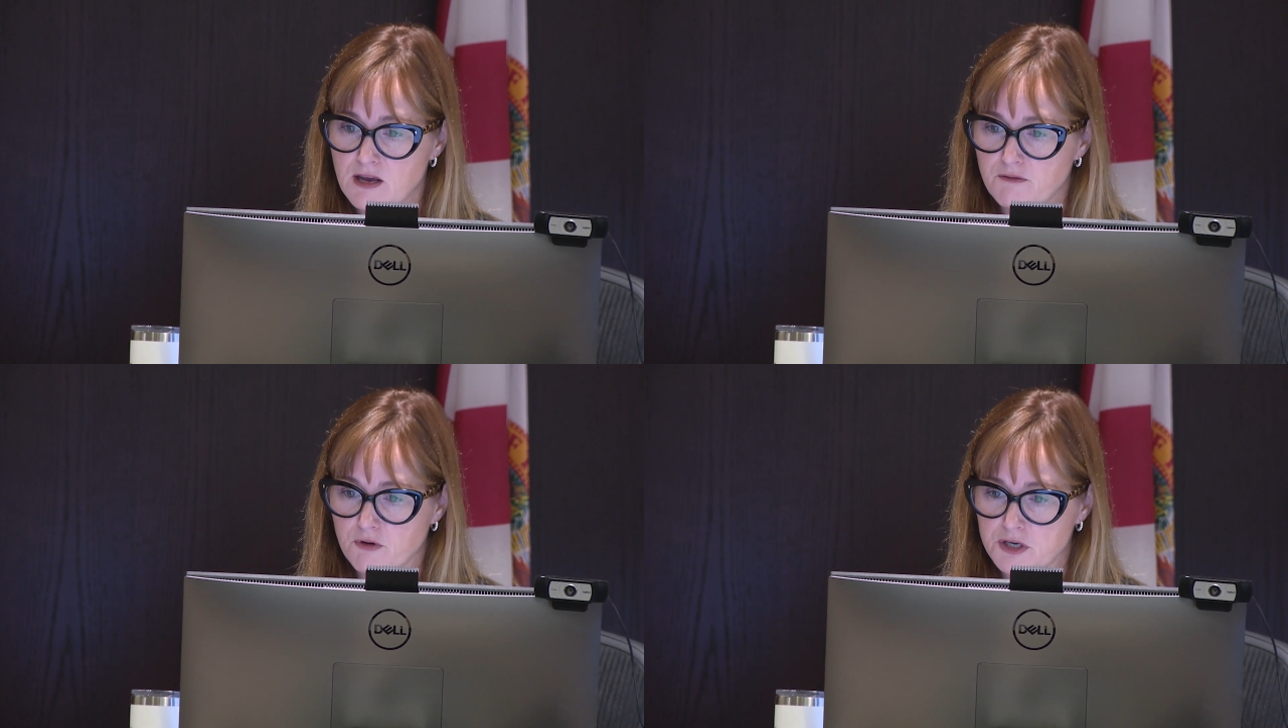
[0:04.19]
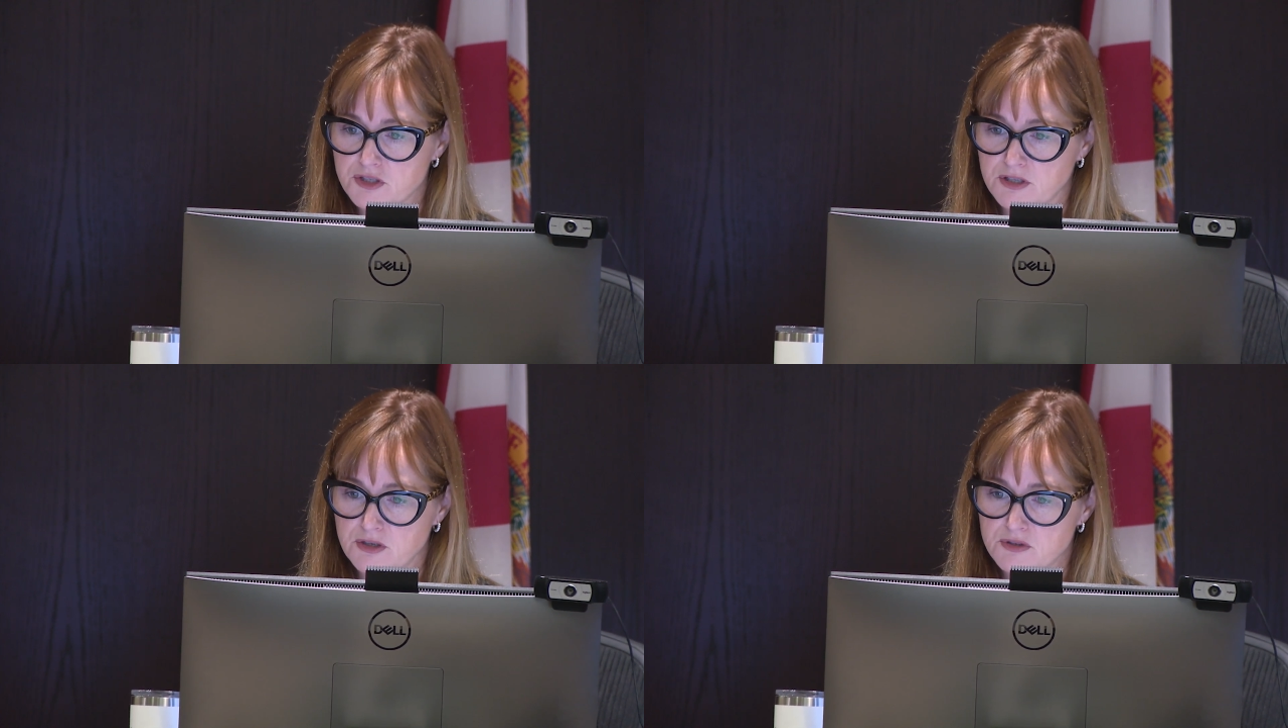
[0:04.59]

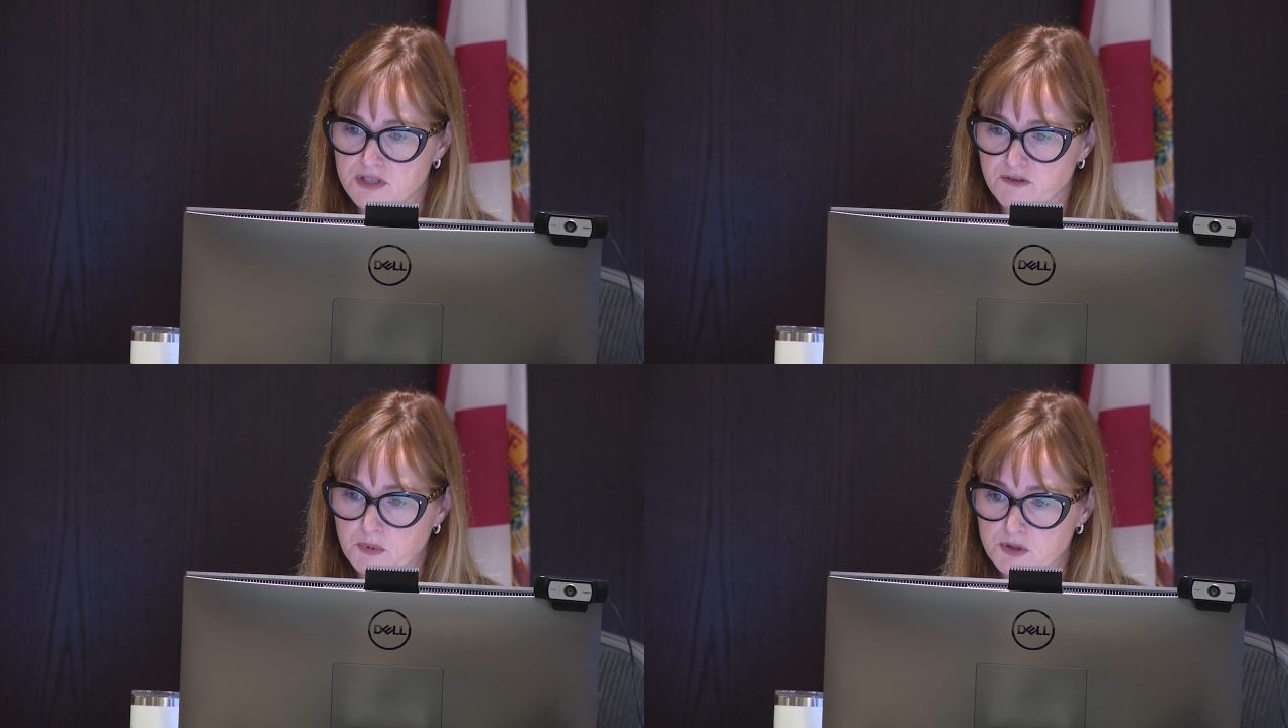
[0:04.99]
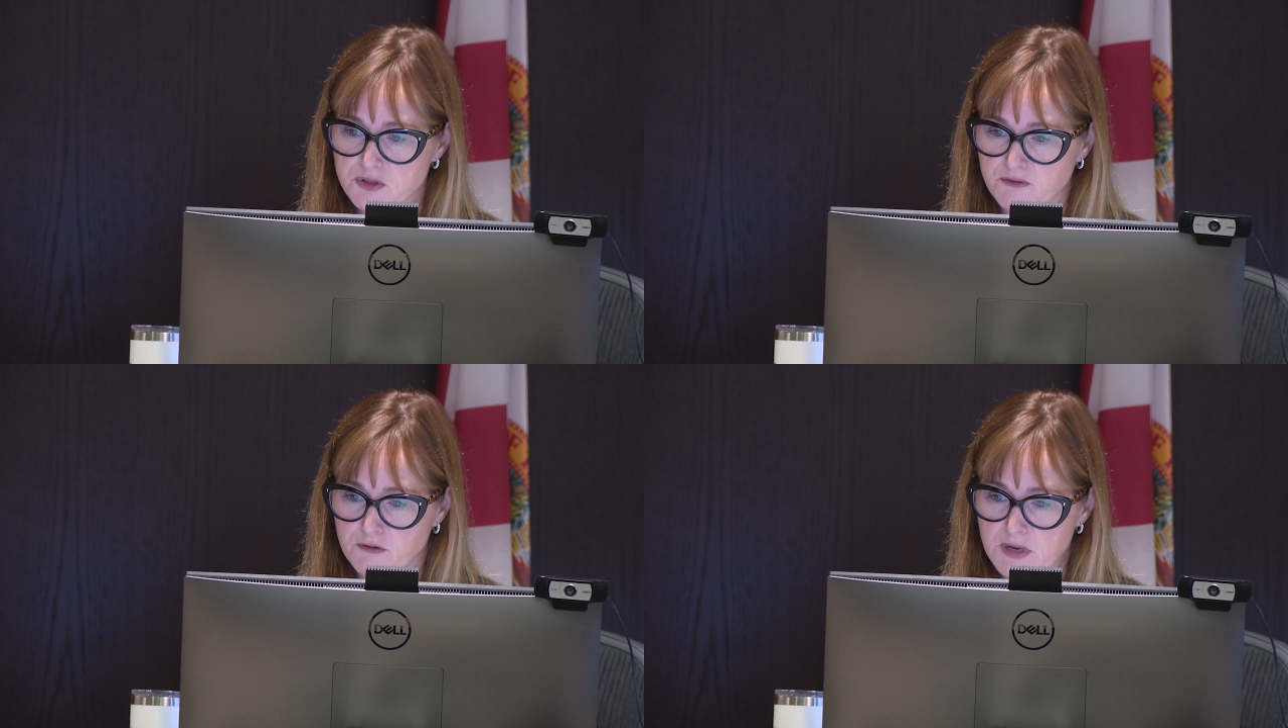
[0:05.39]
Fraudulent use of personal
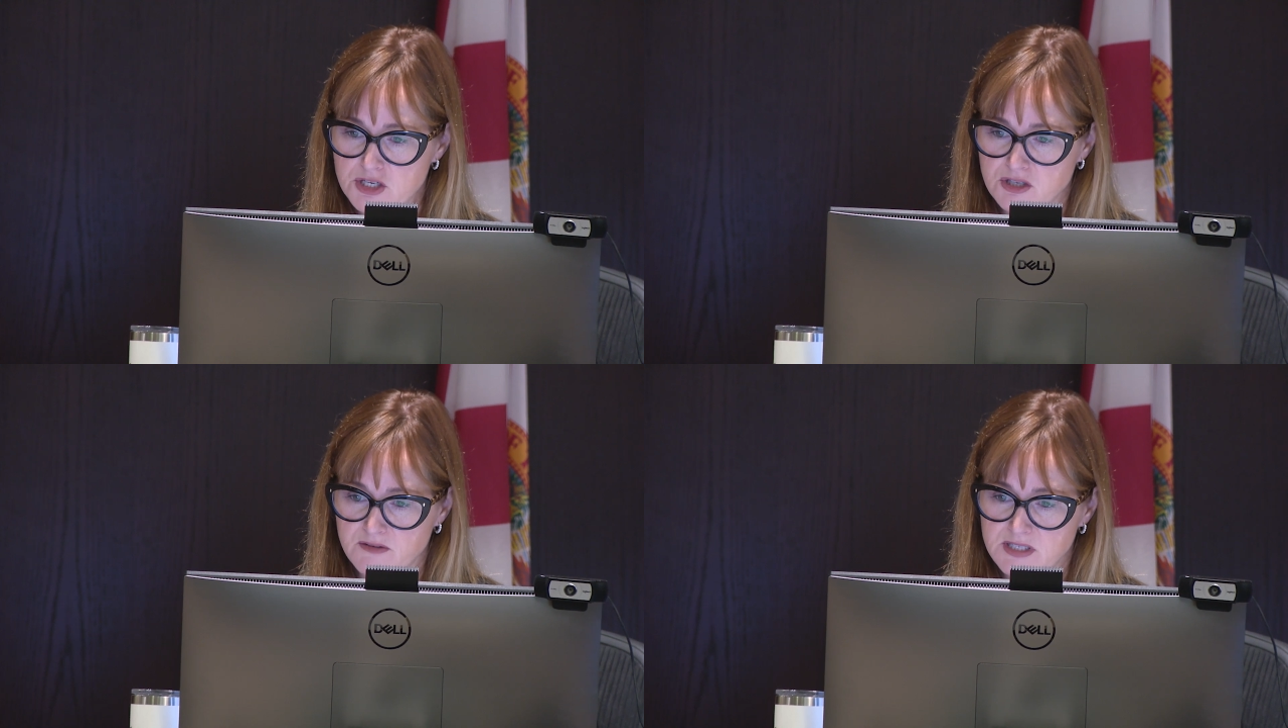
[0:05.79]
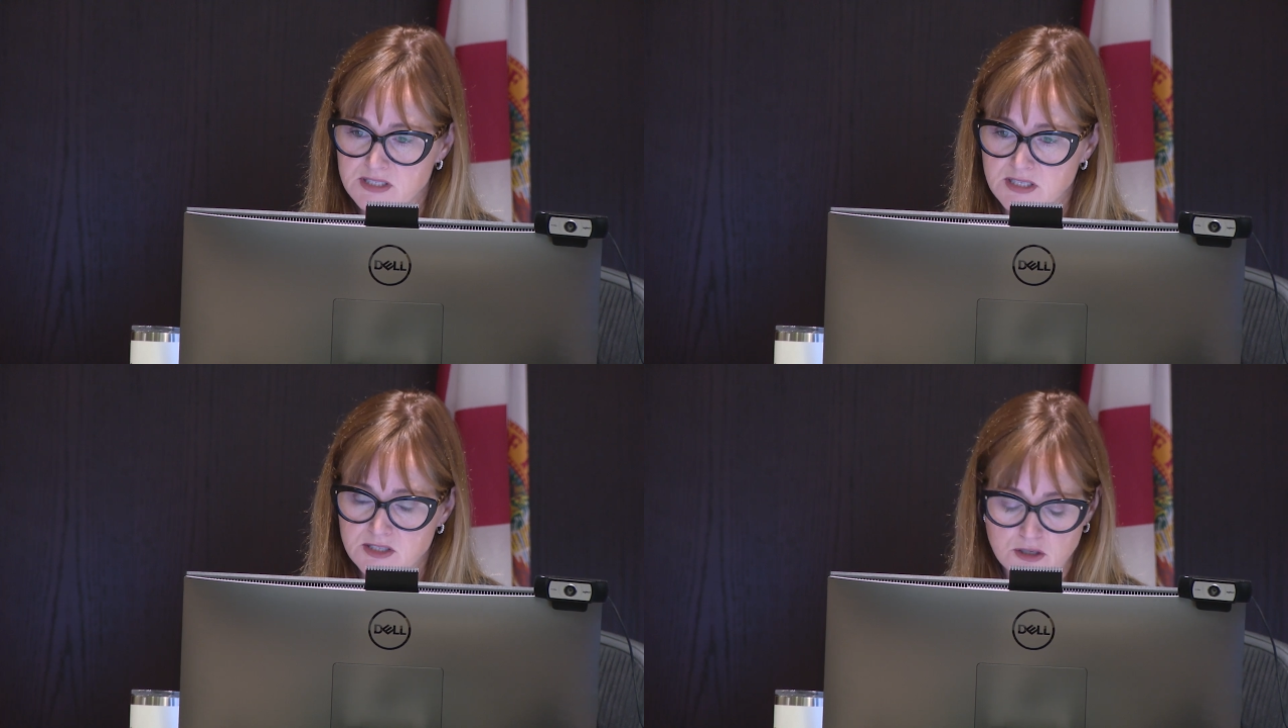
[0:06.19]
information of the
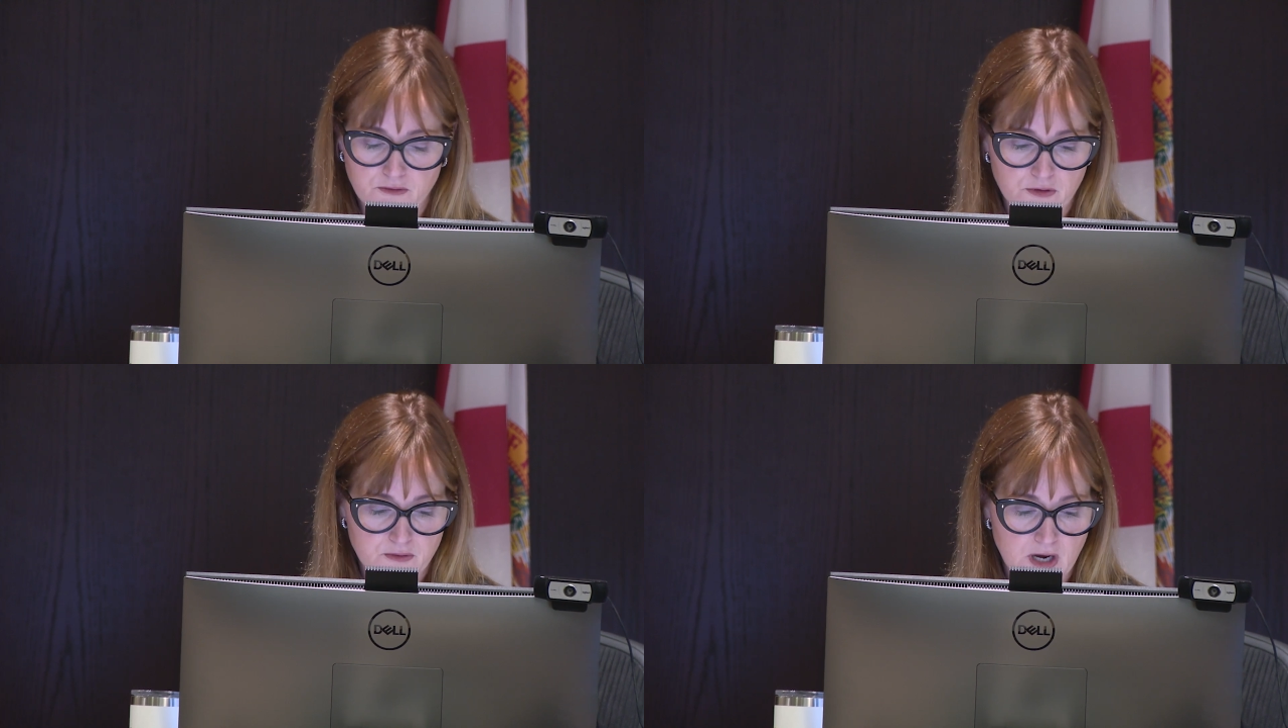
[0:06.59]
deceased over